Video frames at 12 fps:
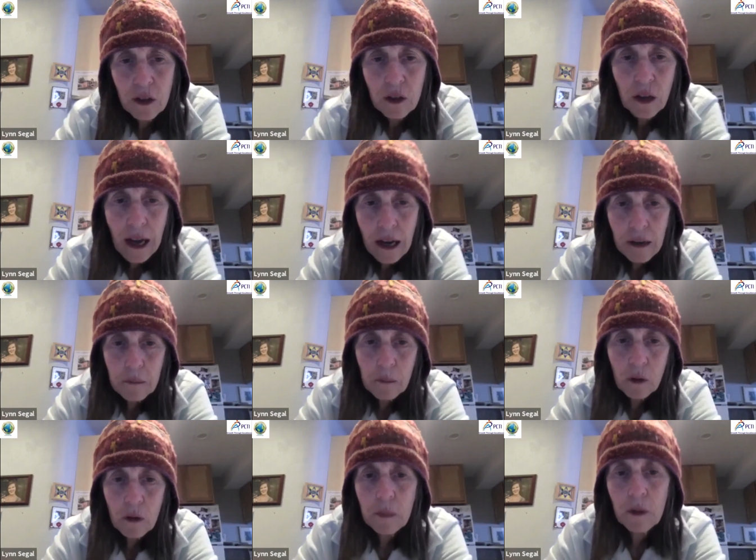had
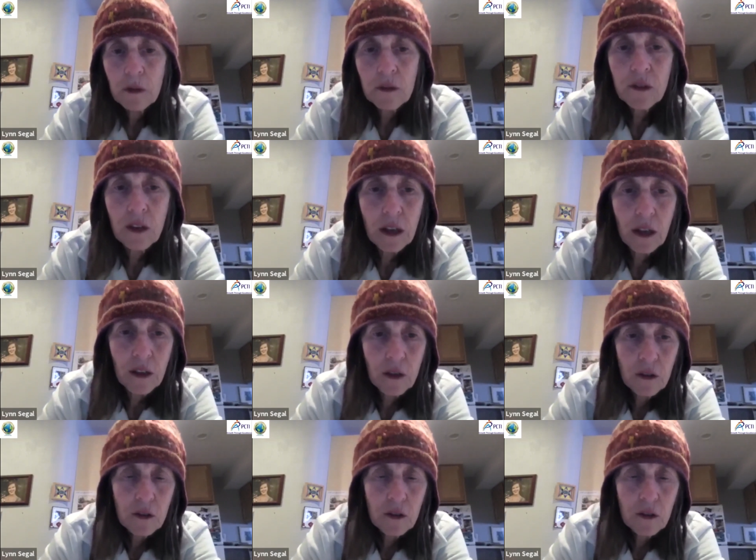more burdens than others.